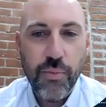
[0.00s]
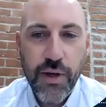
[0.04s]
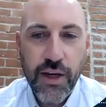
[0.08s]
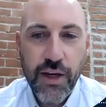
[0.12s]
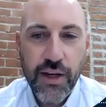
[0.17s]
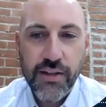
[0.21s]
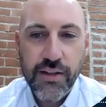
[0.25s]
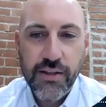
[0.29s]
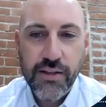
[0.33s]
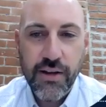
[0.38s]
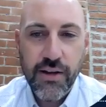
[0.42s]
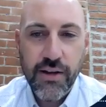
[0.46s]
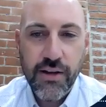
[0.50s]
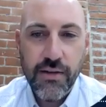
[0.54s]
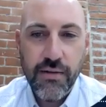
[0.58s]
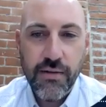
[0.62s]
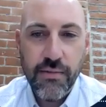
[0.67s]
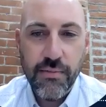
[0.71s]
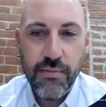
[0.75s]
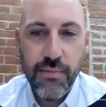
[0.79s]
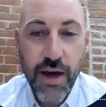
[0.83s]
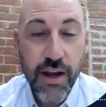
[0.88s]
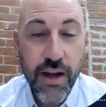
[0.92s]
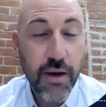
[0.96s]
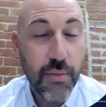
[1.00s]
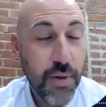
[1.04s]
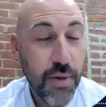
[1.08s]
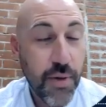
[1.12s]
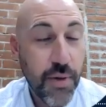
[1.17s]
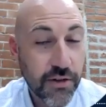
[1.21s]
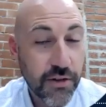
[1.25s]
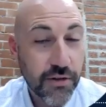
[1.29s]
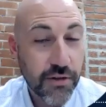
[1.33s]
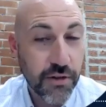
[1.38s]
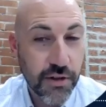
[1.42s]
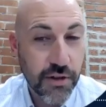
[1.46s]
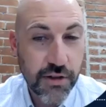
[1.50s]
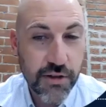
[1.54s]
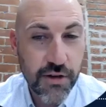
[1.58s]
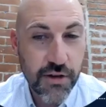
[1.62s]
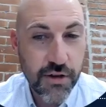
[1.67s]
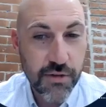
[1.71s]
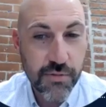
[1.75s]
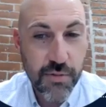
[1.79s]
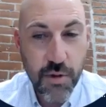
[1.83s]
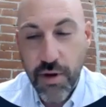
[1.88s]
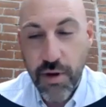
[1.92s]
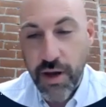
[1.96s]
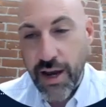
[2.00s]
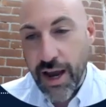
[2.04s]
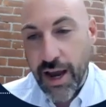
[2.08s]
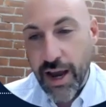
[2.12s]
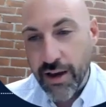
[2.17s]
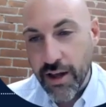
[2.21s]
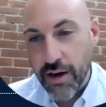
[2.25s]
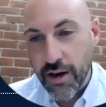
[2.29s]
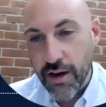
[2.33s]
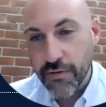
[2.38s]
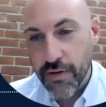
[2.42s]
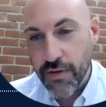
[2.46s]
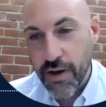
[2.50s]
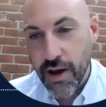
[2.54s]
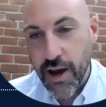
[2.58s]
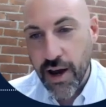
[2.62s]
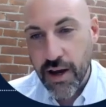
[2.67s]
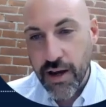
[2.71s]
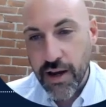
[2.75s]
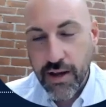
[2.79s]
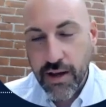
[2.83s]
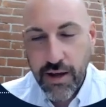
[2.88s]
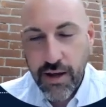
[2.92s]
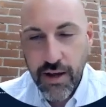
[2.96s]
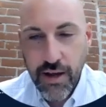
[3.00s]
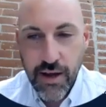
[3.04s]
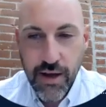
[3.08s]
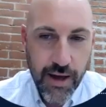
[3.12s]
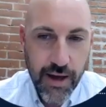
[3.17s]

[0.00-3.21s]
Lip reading: Pixel, being identified